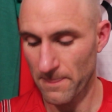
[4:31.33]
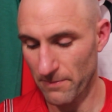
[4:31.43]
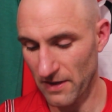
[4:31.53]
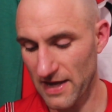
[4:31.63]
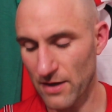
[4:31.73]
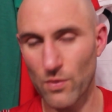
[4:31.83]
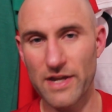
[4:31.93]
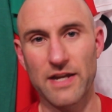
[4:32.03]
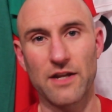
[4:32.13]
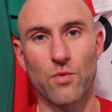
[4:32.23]
playing
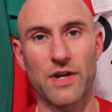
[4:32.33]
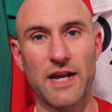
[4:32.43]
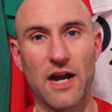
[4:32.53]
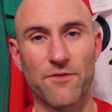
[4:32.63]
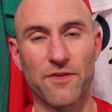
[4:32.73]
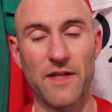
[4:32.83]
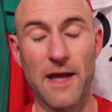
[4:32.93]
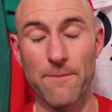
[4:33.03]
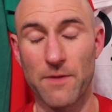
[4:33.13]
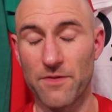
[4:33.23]
week in, week out for
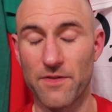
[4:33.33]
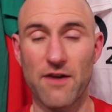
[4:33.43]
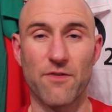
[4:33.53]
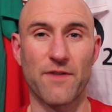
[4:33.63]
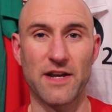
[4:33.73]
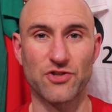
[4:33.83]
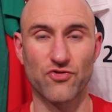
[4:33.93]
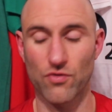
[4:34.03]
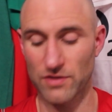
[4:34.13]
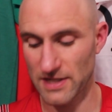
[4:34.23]
them. They're a very
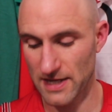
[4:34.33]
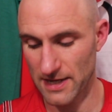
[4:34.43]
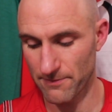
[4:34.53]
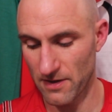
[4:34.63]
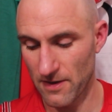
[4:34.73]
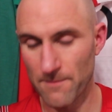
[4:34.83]
strong team.